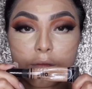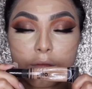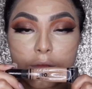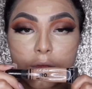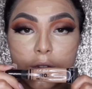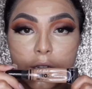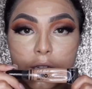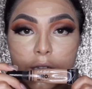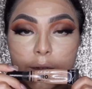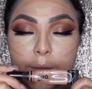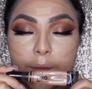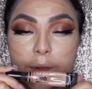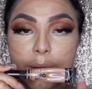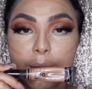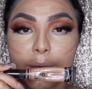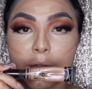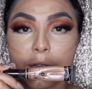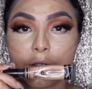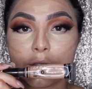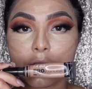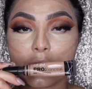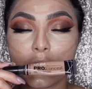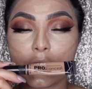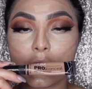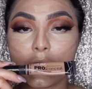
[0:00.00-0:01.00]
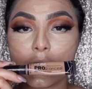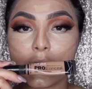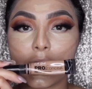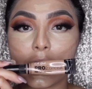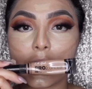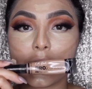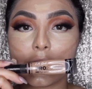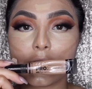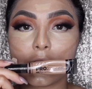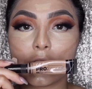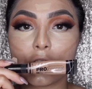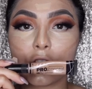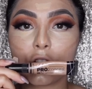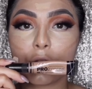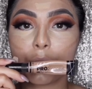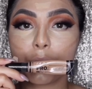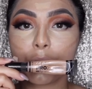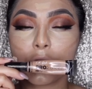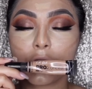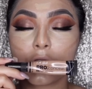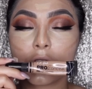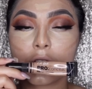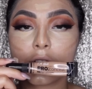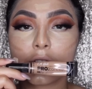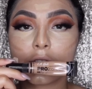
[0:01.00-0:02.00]
And I'm gonna be using the LA Girl
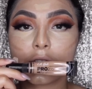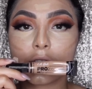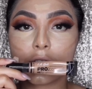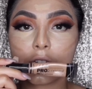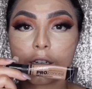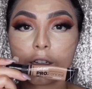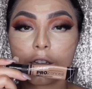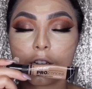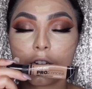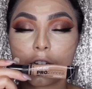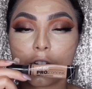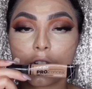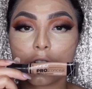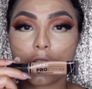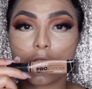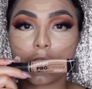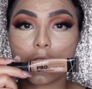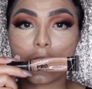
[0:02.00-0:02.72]
Pro Concealer